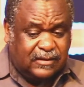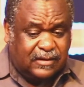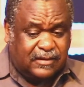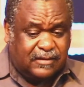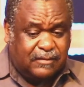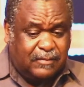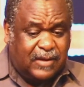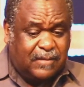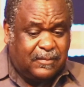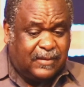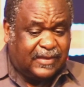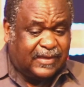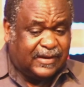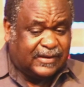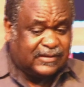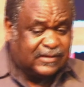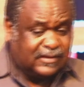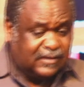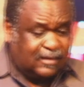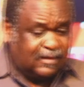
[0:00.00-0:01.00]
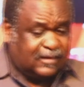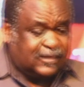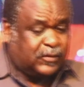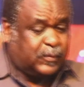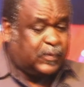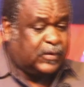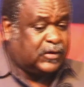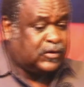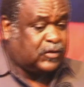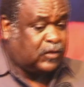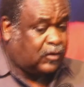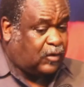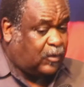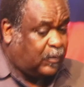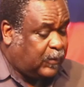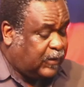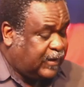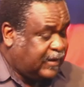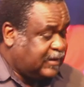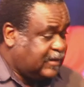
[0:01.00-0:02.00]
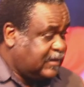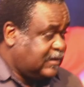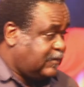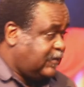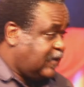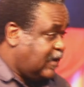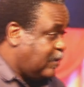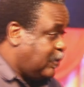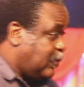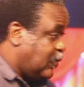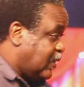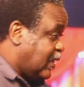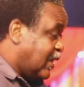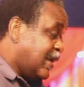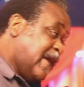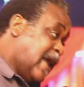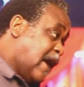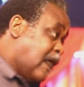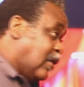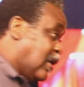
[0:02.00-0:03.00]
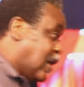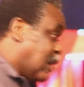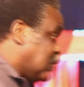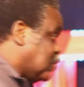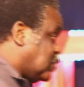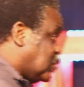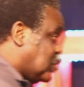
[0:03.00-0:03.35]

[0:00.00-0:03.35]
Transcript: remember that the spiritual component is very important. Now, I was